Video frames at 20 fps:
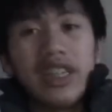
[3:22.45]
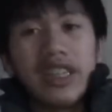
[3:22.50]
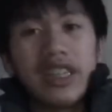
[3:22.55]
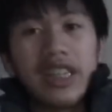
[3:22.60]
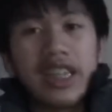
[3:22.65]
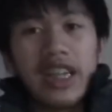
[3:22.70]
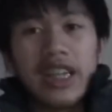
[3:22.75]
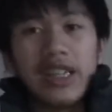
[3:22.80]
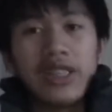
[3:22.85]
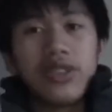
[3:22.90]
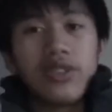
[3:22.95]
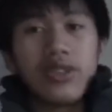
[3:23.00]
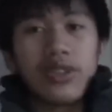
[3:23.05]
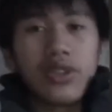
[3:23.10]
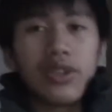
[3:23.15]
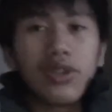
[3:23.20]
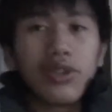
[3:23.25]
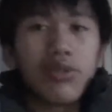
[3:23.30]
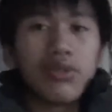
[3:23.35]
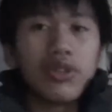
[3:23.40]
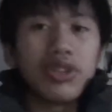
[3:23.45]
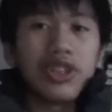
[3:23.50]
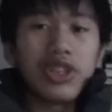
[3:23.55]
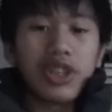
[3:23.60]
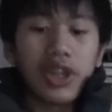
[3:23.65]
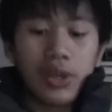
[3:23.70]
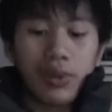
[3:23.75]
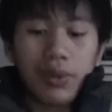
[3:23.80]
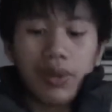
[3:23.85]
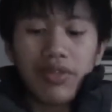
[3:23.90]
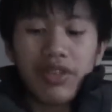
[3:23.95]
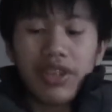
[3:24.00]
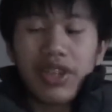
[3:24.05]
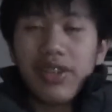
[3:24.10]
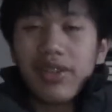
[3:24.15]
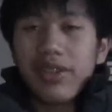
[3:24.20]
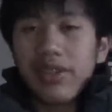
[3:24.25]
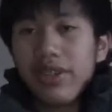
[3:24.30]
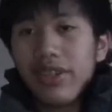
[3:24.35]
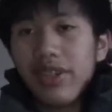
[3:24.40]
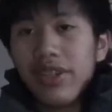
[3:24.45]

and I had goggles to go with it.